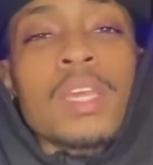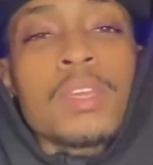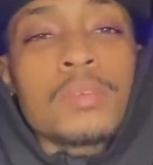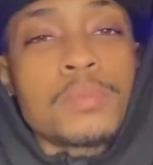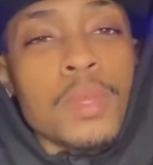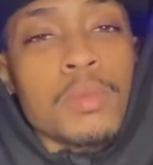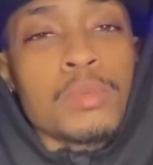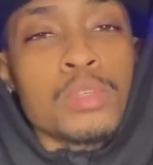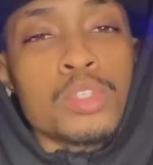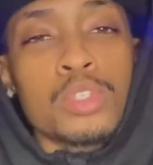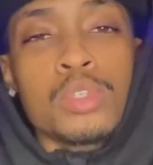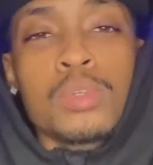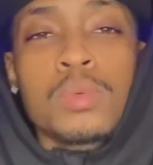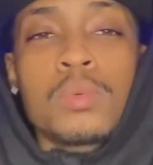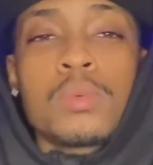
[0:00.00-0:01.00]
favorite shoe,
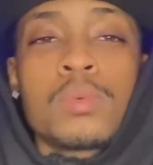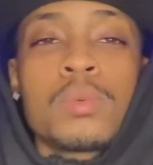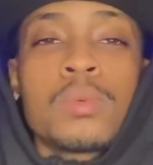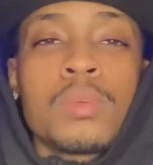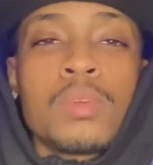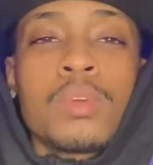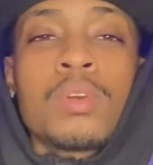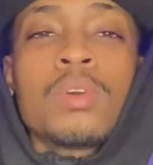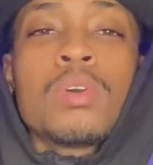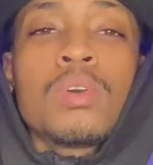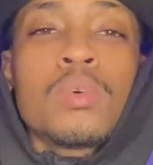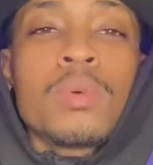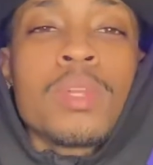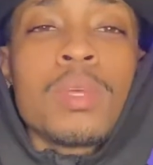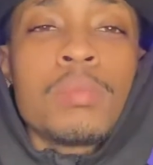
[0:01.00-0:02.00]
who
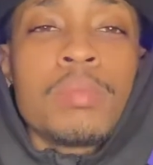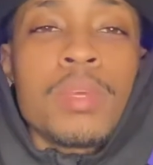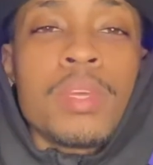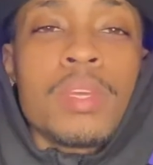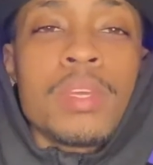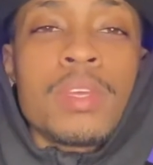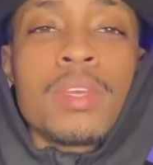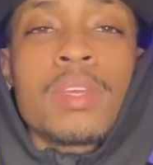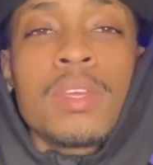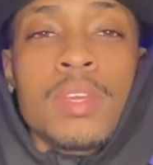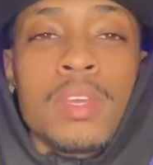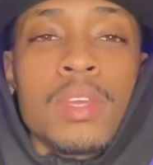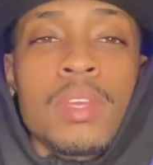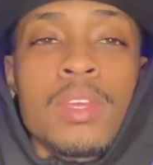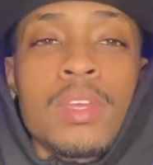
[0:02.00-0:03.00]
will it be?
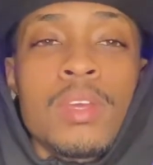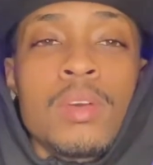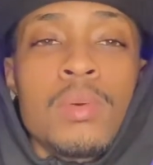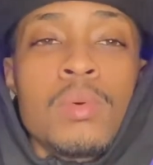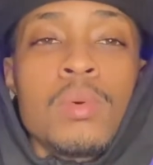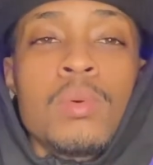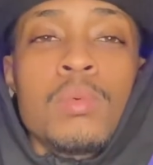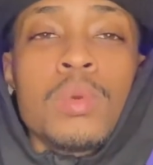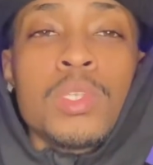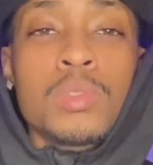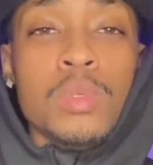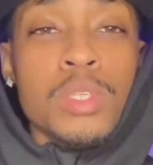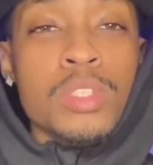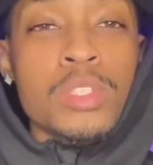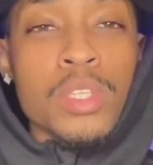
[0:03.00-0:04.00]
Which one
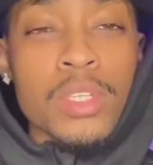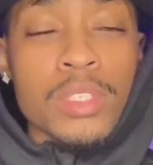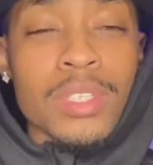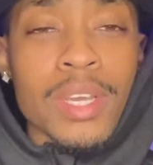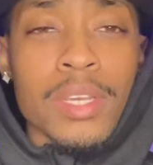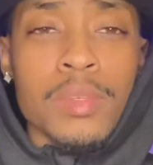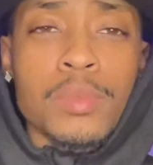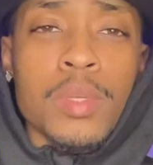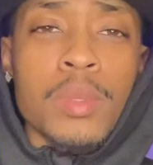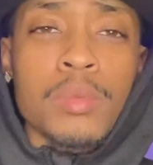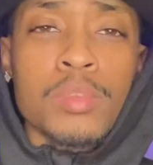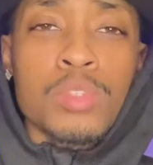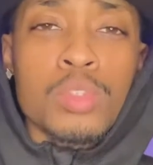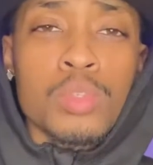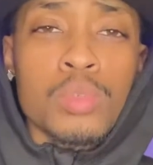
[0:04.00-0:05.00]
is your second favorite
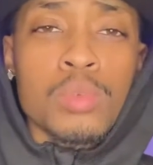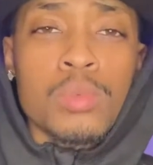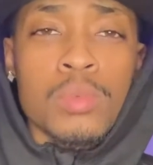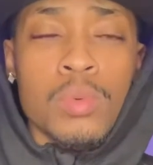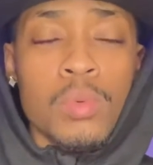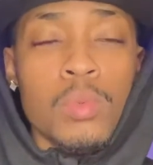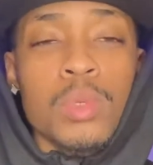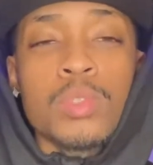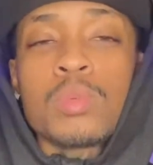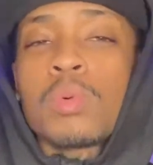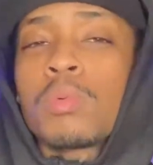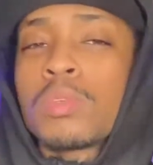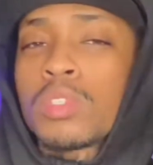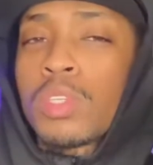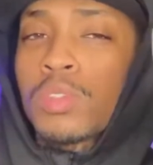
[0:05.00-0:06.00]
shoe? Which one was
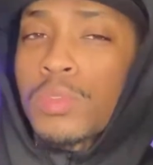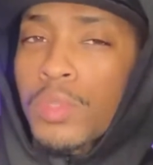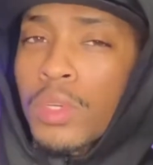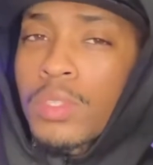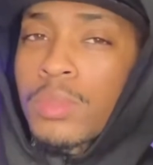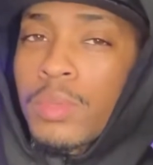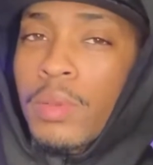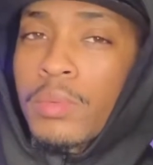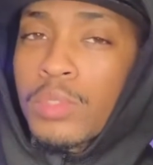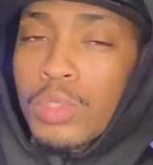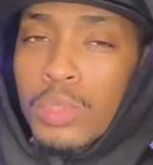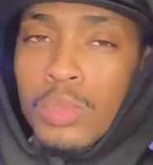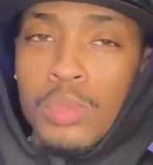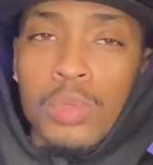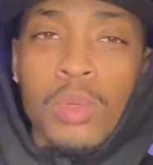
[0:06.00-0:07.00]
your first favorite shoe?
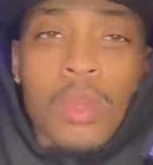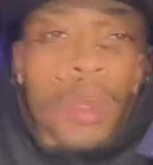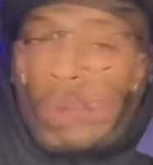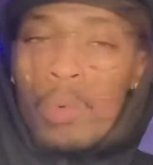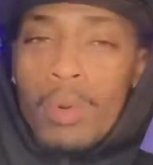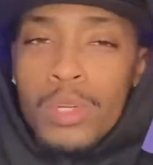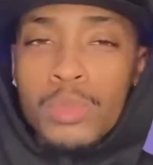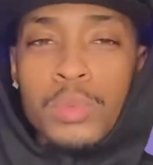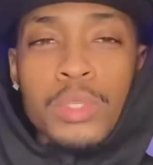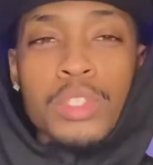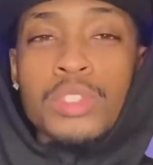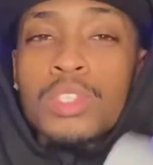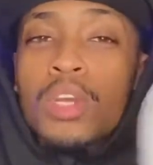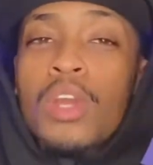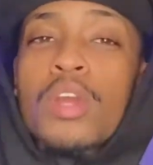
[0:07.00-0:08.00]
Which one is
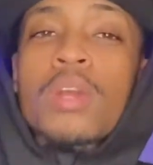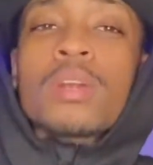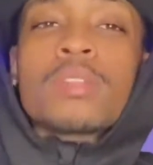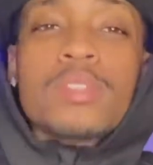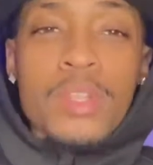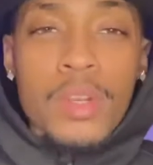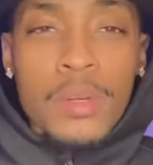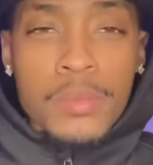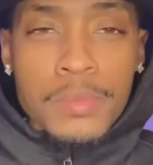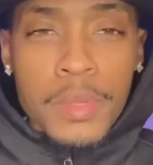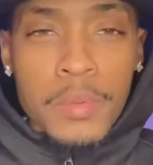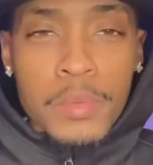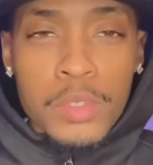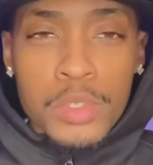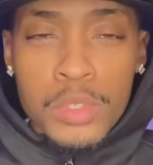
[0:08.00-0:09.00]
your third favorite
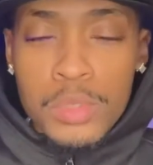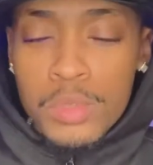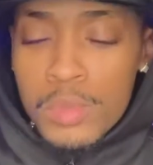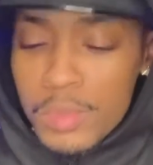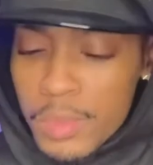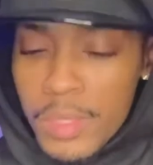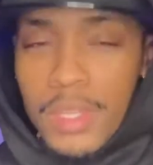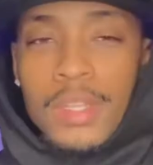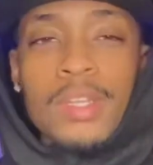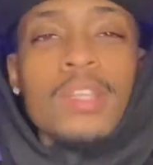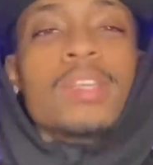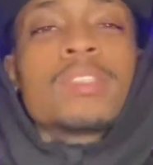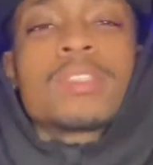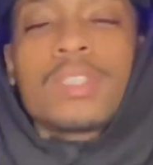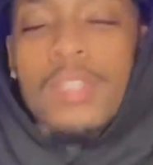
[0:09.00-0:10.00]
shoe?
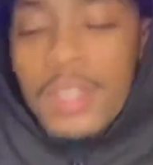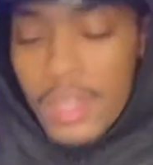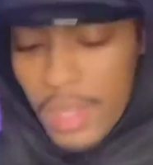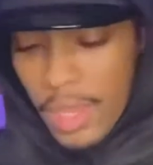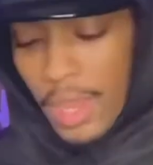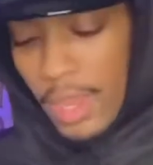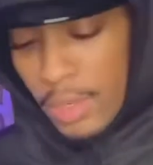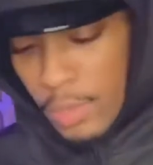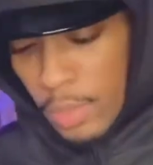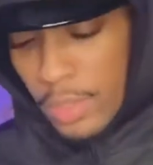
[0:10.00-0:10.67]
Listen, anyways,